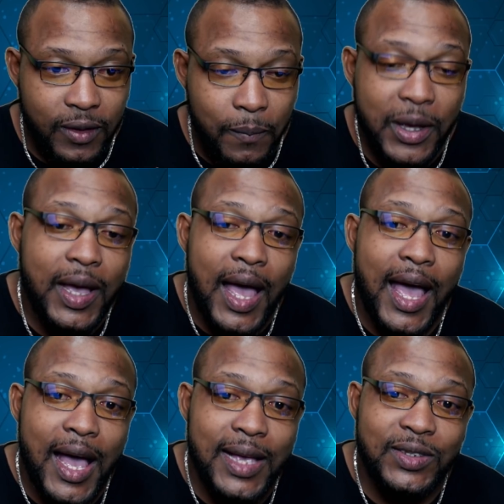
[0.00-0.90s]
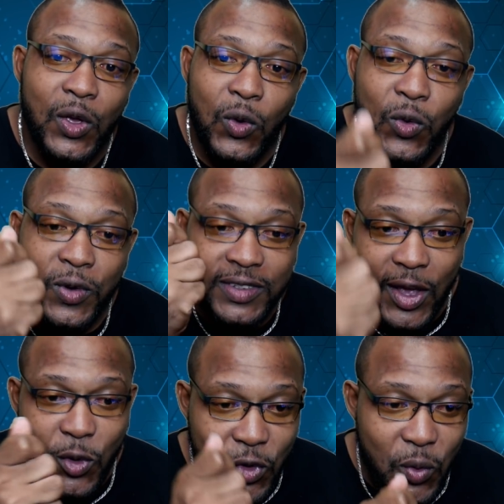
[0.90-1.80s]
Because uno say
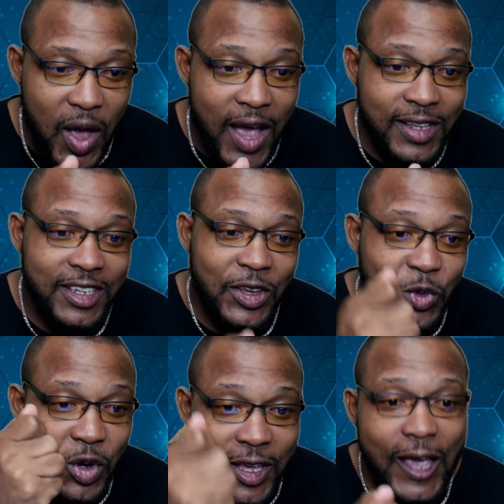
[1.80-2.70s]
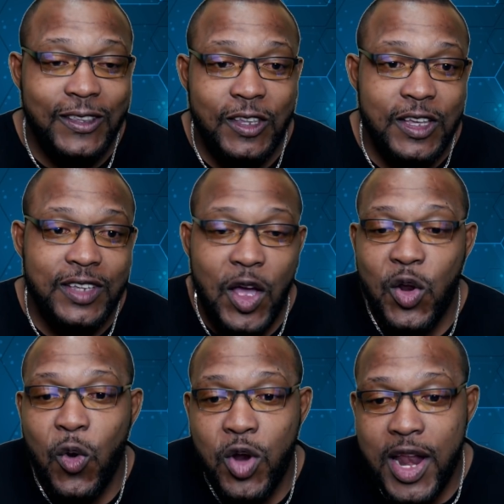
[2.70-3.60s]
uno want things, uno get things, and
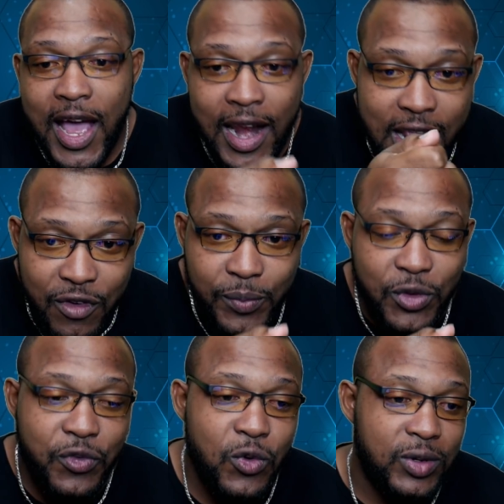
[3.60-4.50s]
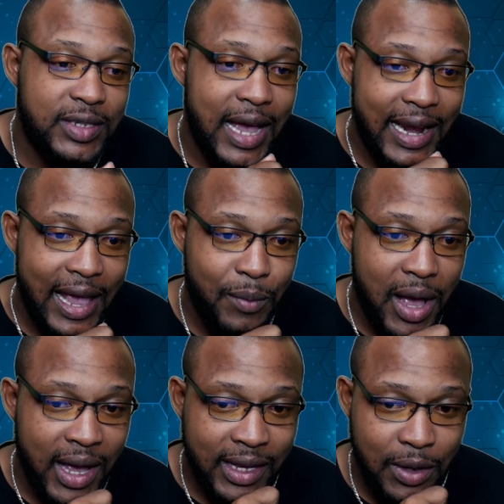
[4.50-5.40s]
now uno not live up to phone side of the
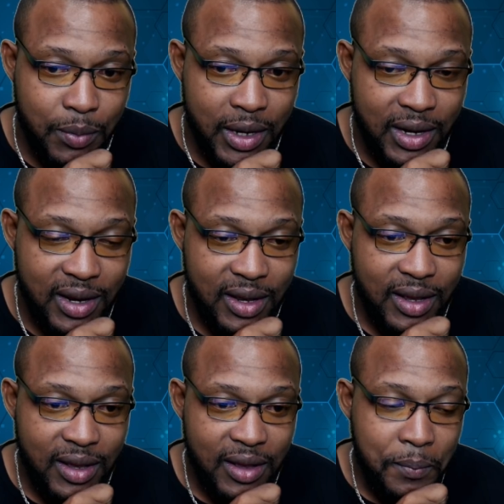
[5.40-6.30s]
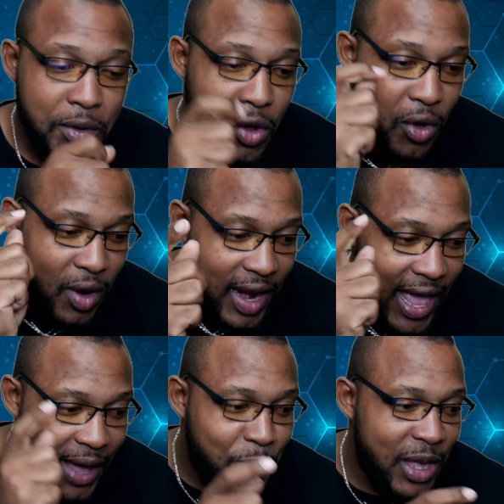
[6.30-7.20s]
bargain, man. I don't
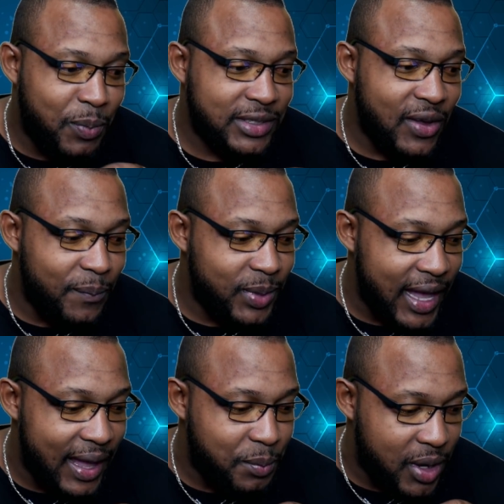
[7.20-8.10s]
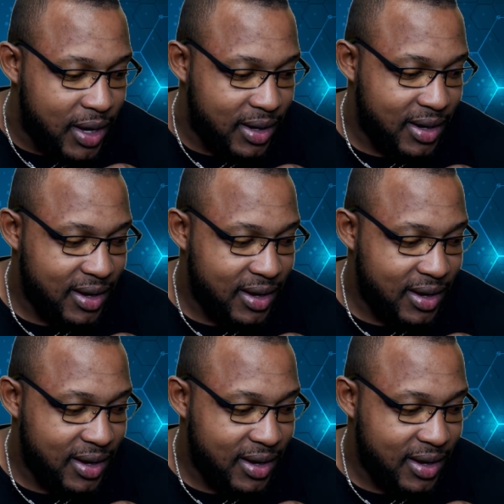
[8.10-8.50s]
like people sometimes, man.